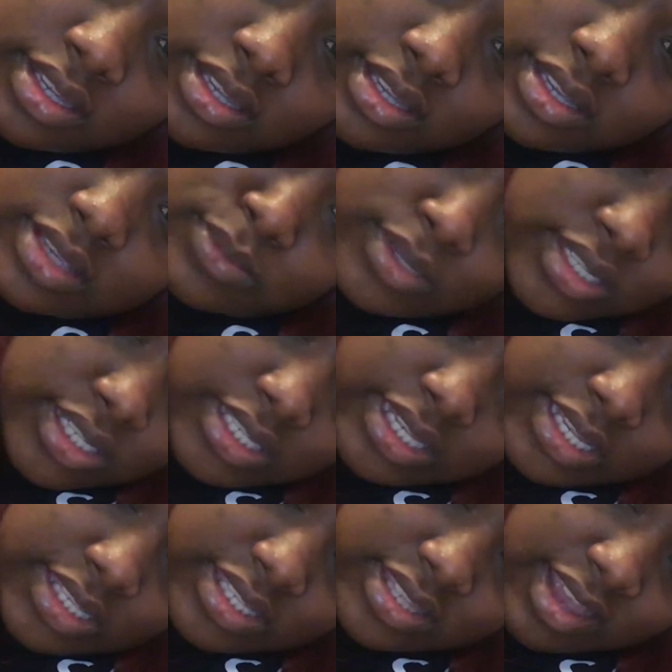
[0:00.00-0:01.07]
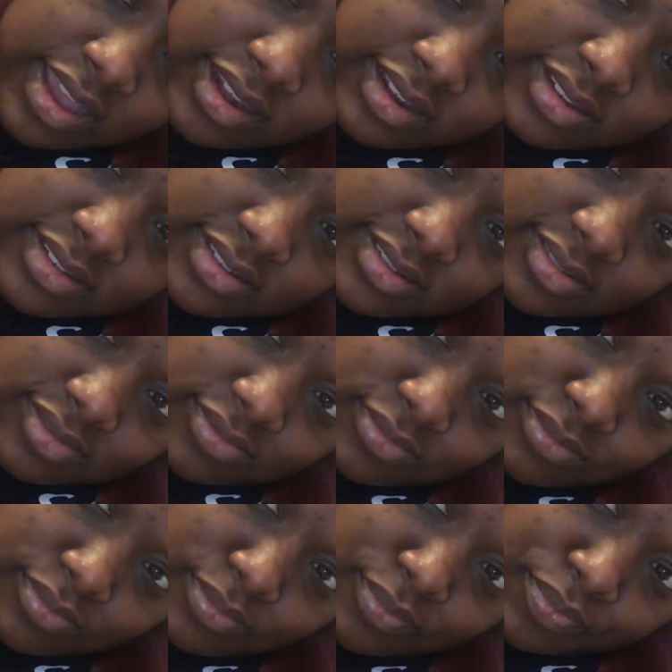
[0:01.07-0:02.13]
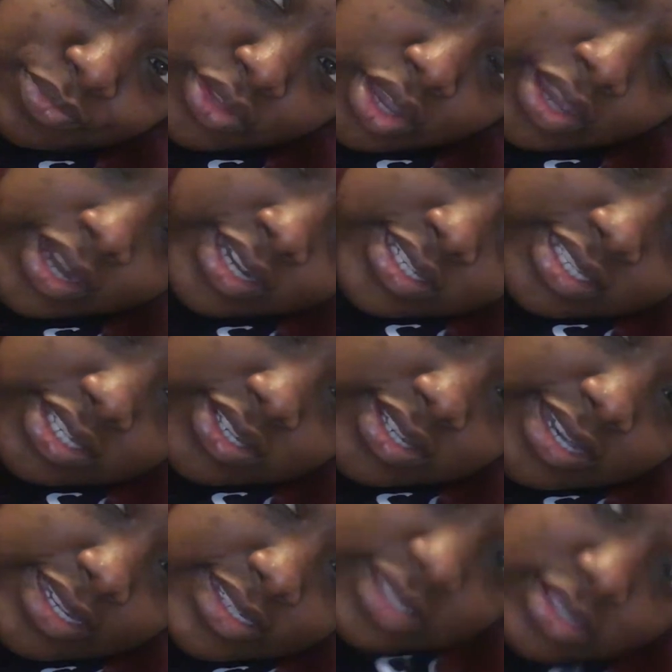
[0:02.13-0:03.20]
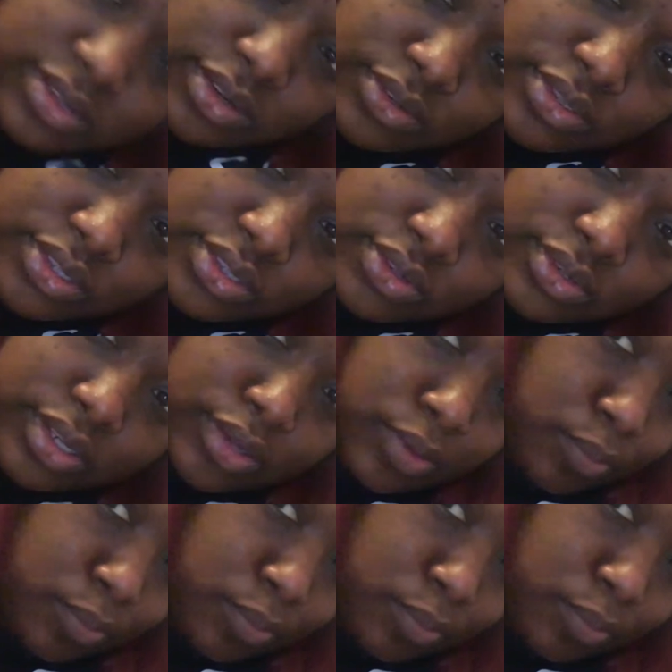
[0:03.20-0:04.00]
Cause we just getting started. All right, see you guys at the grocery store.